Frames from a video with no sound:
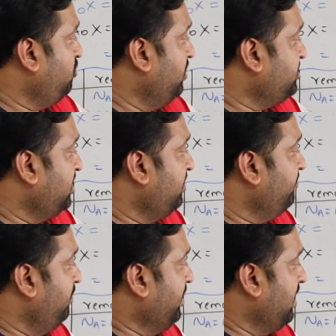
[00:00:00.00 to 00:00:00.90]
equation
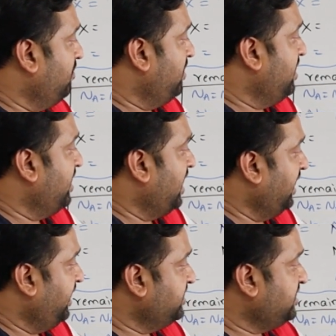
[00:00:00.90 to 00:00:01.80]
will become
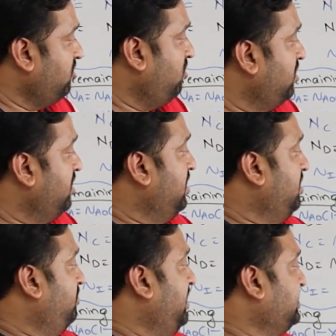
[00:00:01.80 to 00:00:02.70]
Nt0
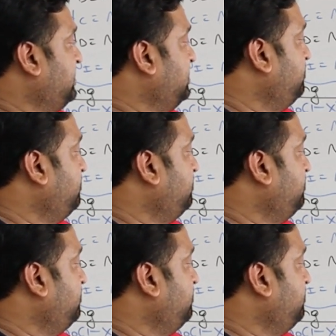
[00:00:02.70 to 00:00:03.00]
plus,